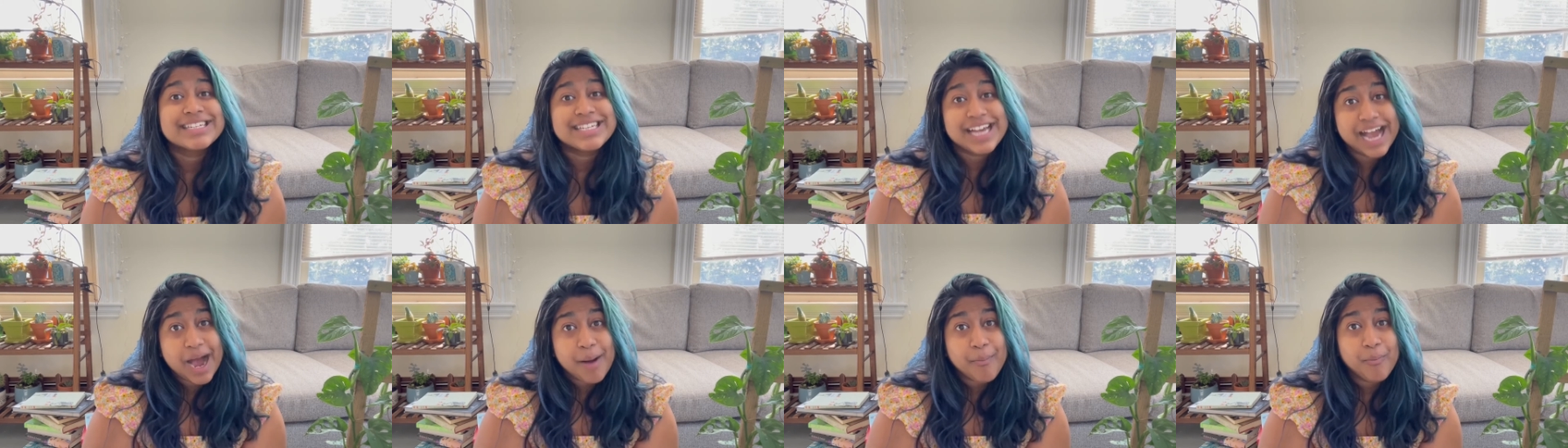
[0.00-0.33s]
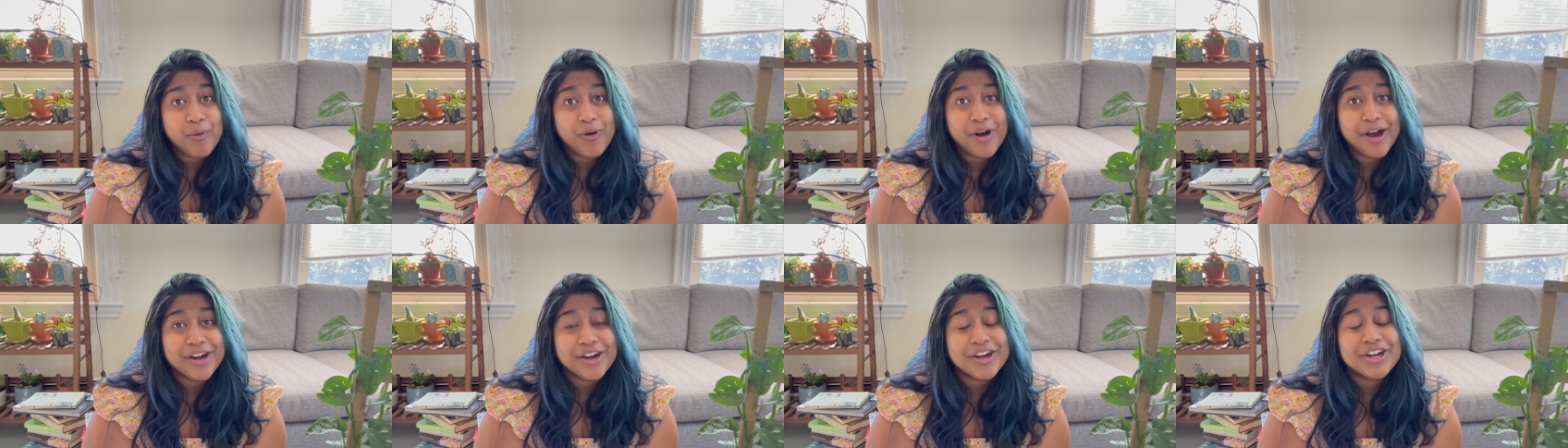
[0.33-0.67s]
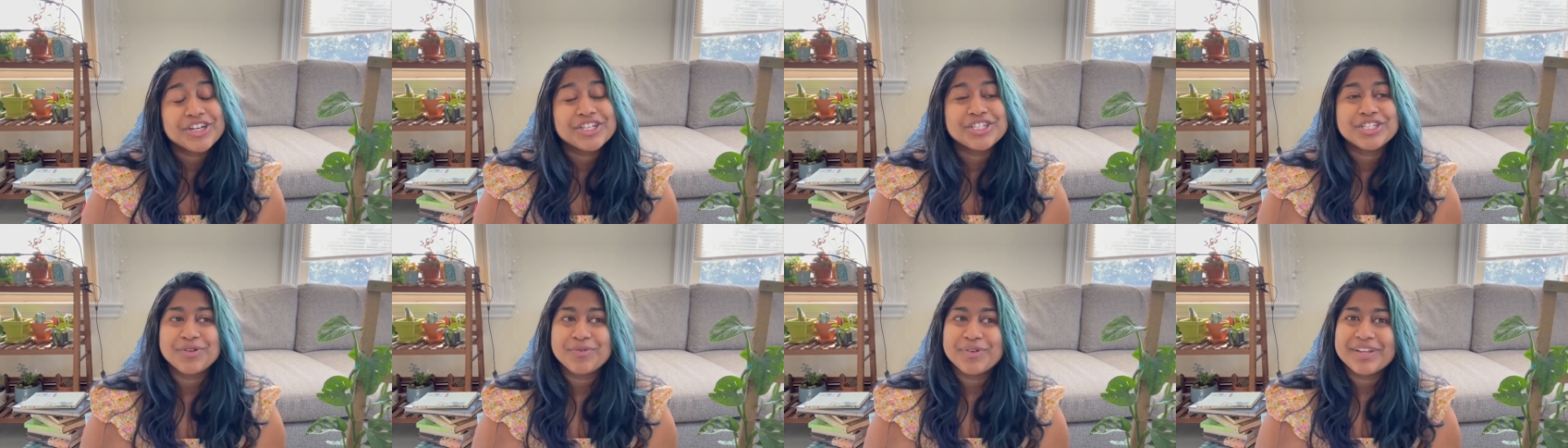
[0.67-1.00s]
tap
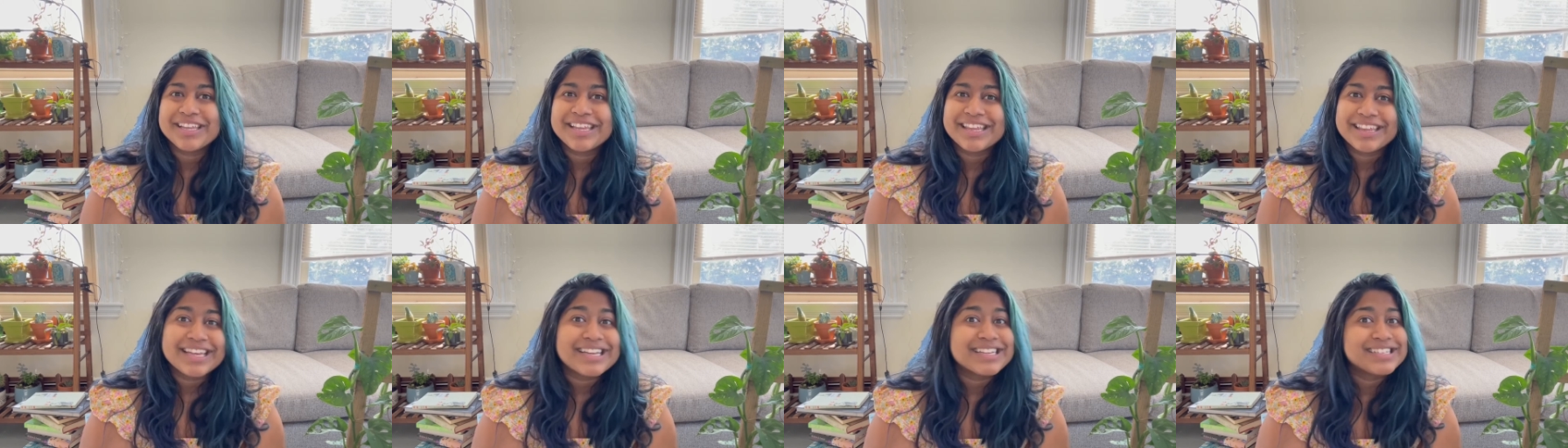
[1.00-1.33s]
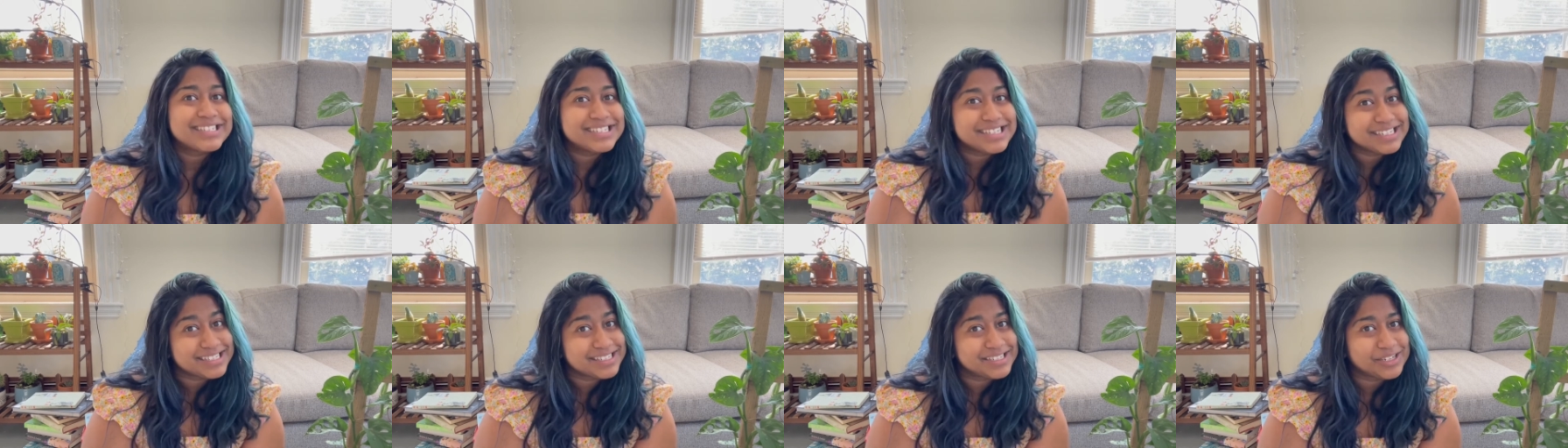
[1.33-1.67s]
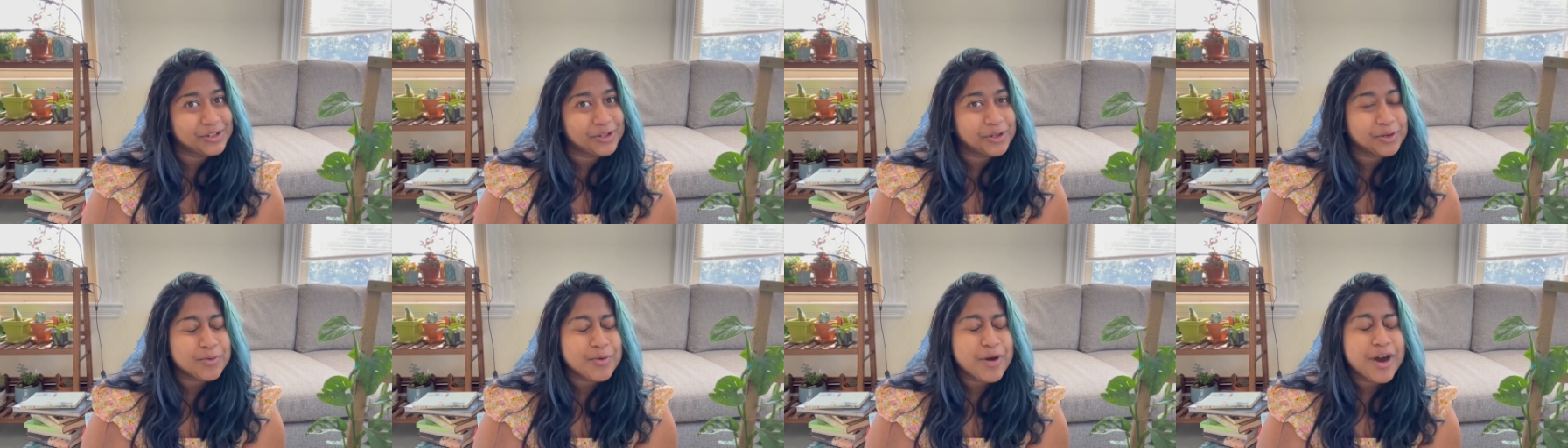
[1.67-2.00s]
water. She really likes
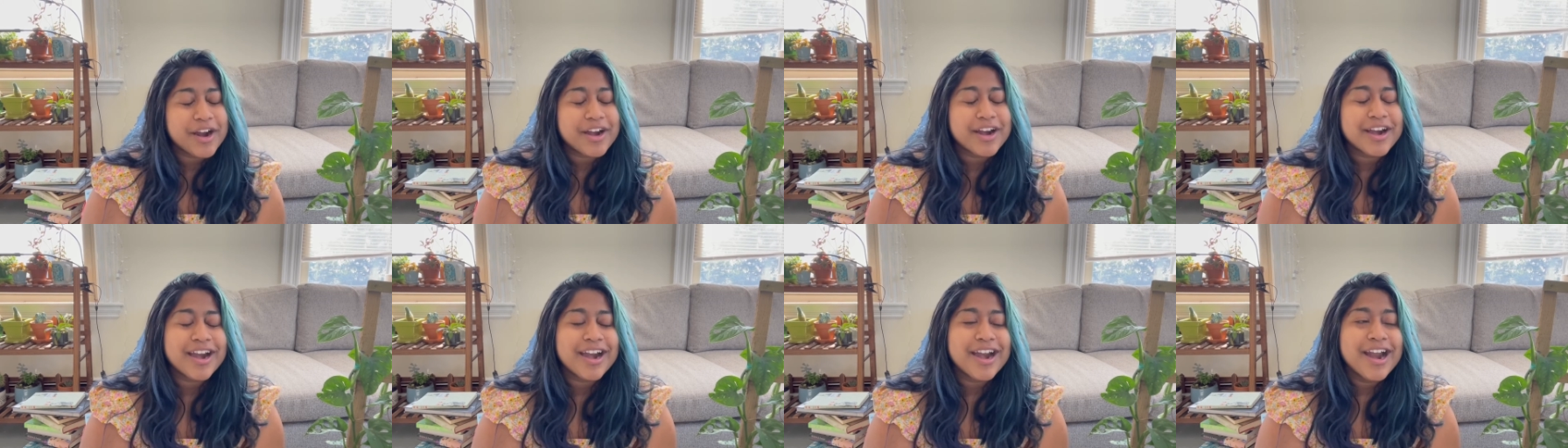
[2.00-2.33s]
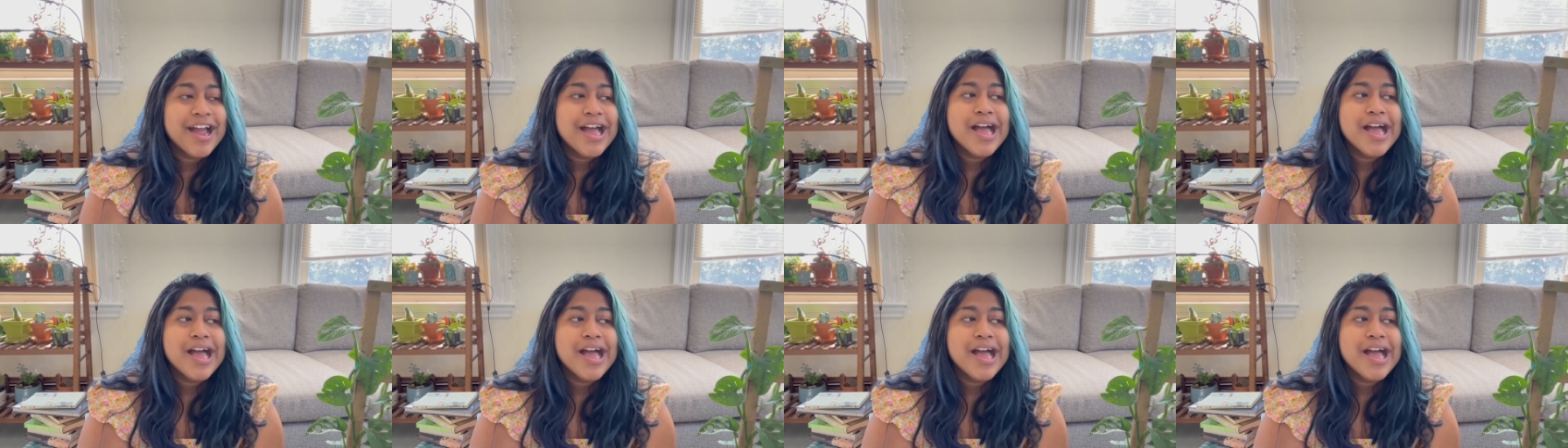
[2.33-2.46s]
distilled water.